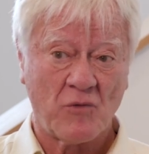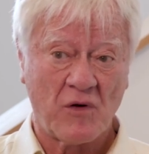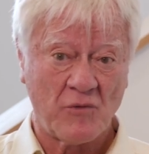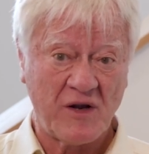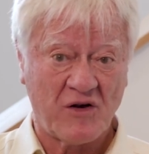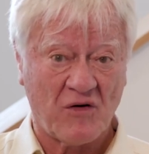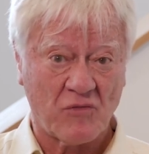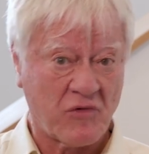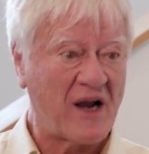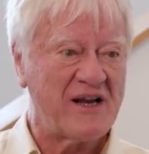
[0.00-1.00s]
what we
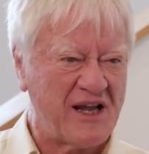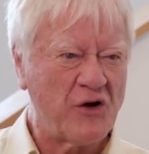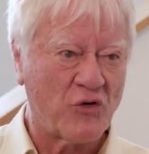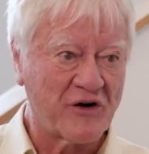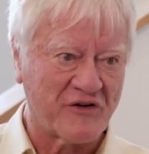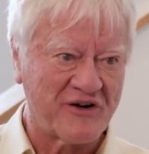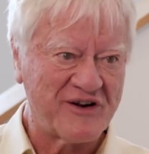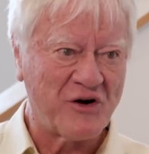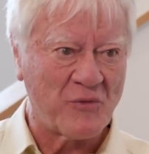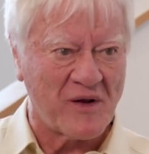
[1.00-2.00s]
call rightly
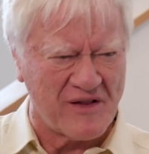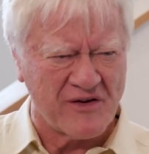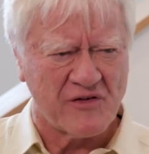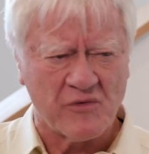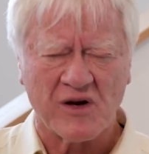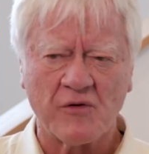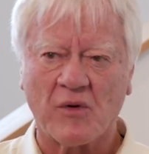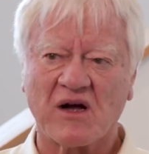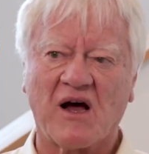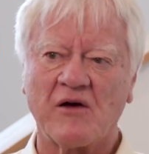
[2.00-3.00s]
ordered. You know, this is really
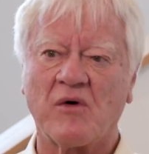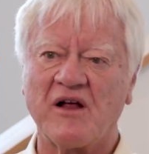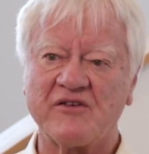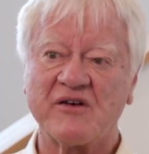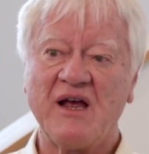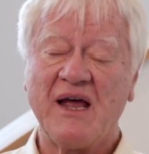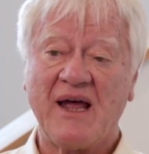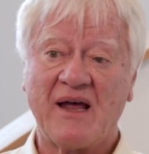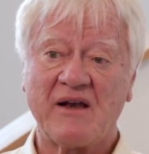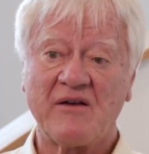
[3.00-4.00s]
what God wants.
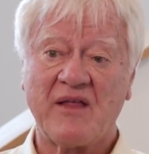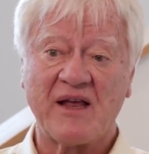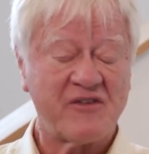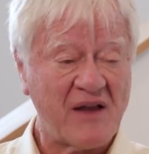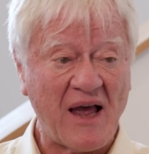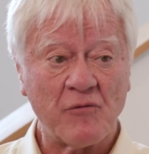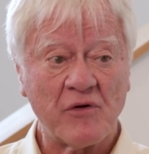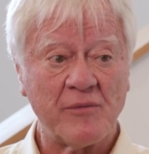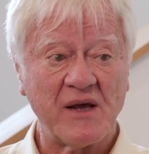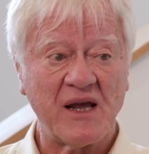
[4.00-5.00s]
And they sat
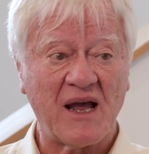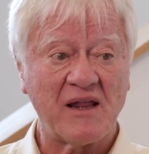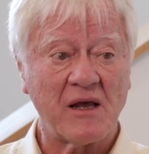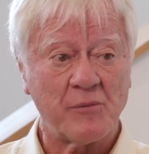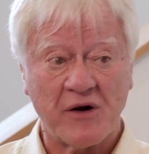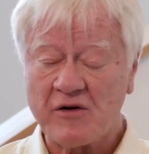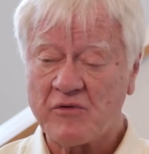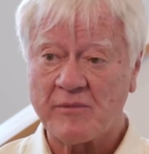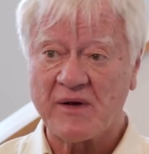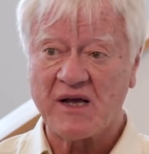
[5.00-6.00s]
with me and they prayed
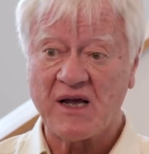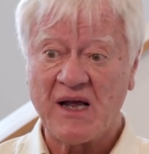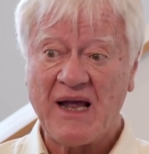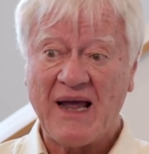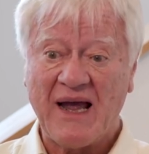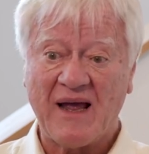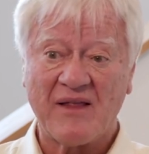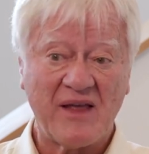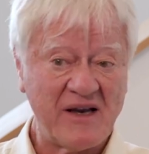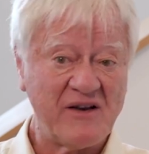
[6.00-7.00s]
with me
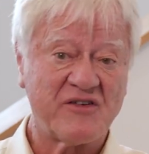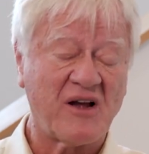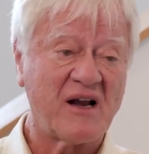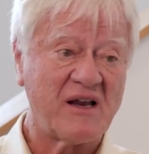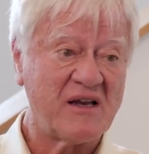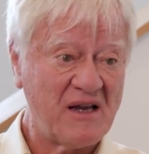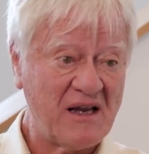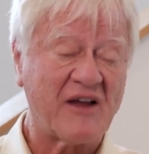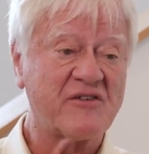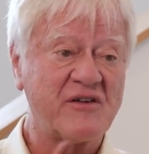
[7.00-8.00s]
and they decided,
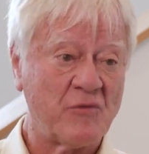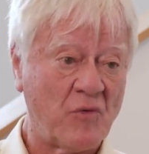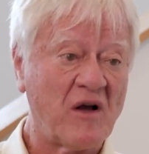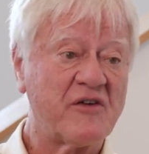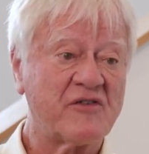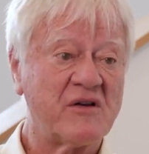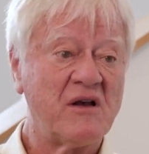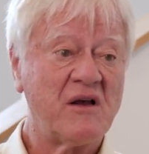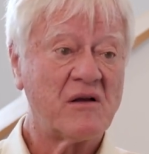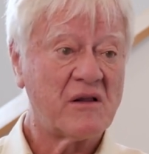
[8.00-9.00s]
yes, it was
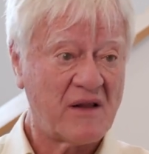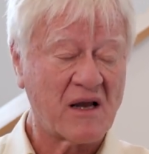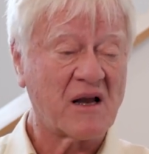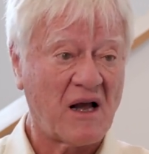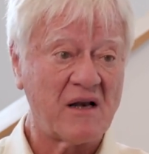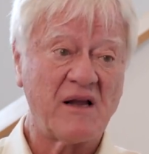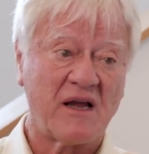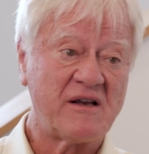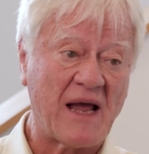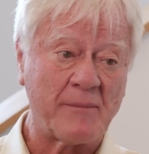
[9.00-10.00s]
that God
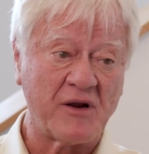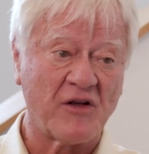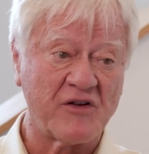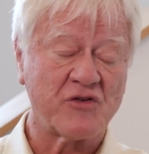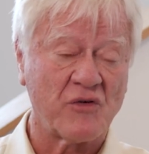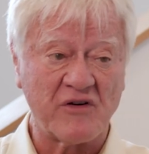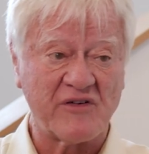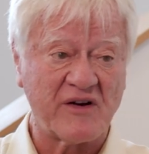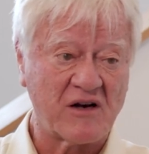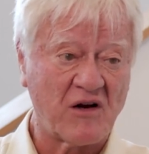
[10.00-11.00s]
had tapped me on the shoulder
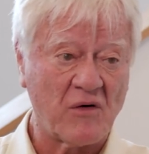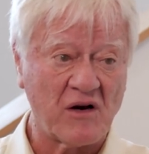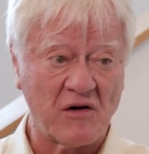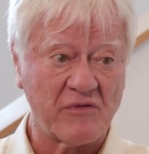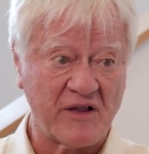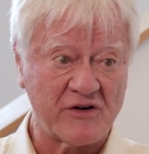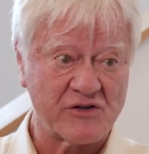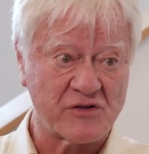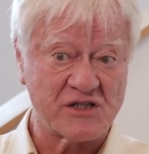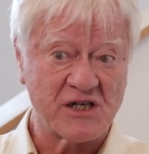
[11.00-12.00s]
and said, go on over there,
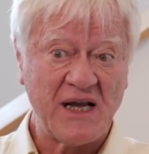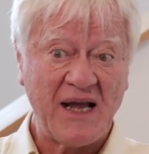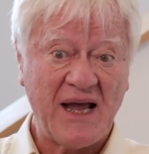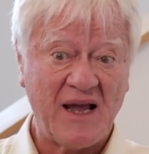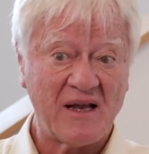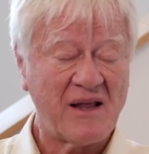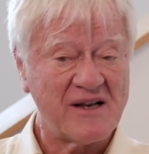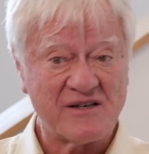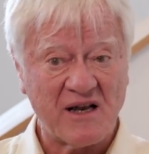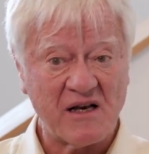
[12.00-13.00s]
George. And
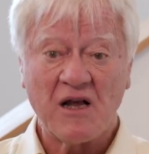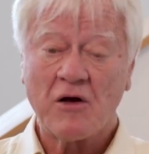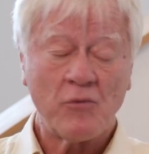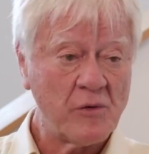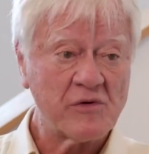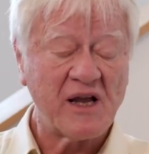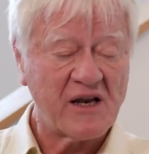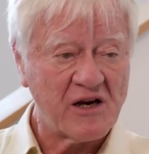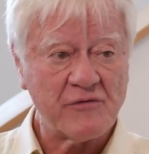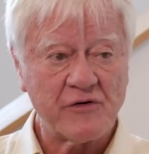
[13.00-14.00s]
they said, we will
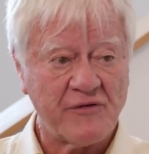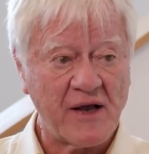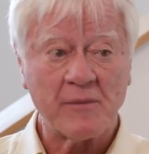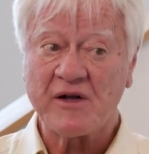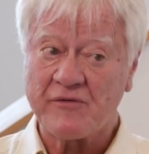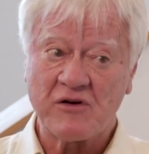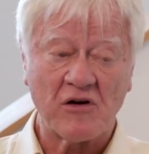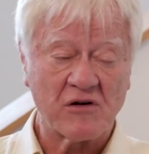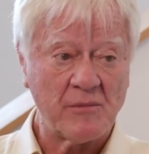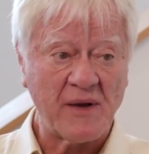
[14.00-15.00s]
take care of your family if you
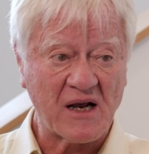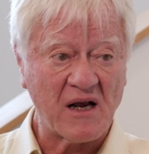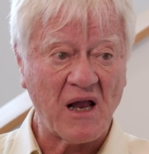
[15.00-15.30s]
don't come back